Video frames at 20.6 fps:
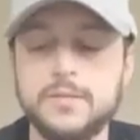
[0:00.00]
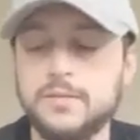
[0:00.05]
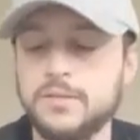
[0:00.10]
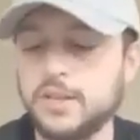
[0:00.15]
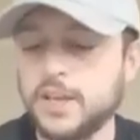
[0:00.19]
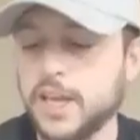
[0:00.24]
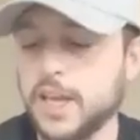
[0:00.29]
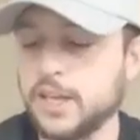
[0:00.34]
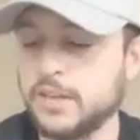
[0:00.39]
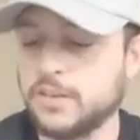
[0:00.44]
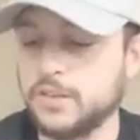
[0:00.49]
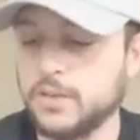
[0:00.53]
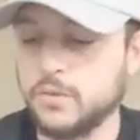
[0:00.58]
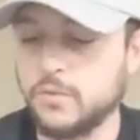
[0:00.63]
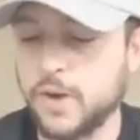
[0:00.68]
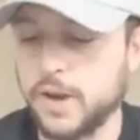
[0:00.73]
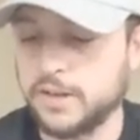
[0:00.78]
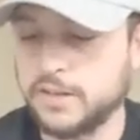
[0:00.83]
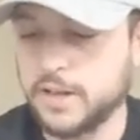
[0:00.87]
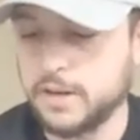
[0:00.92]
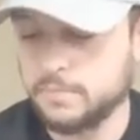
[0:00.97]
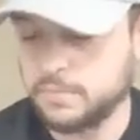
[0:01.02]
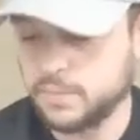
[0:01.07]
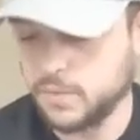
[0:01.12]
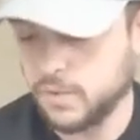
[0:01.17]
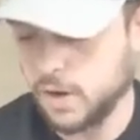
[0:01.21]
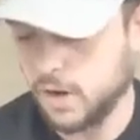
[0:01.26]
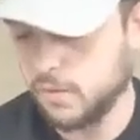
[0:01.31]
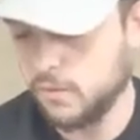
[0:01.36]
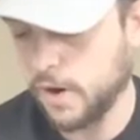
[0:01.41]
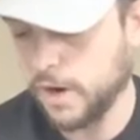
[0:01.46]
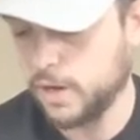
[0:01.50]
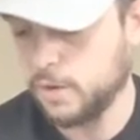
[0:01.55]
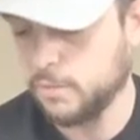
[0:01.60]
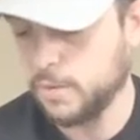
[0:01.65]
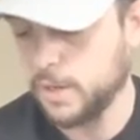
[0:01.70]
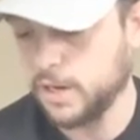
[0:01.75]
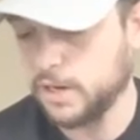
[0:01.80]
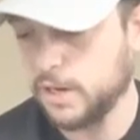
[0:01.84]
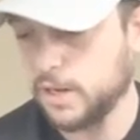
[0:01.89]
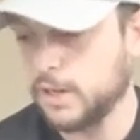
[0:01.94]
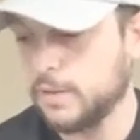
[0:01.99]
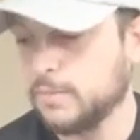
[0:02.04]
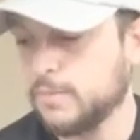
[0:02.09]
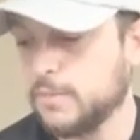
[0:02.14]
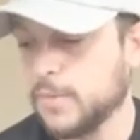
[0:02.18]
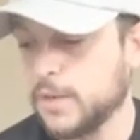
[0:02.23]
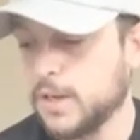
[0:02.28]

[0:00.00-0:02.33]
to get to the right humidity.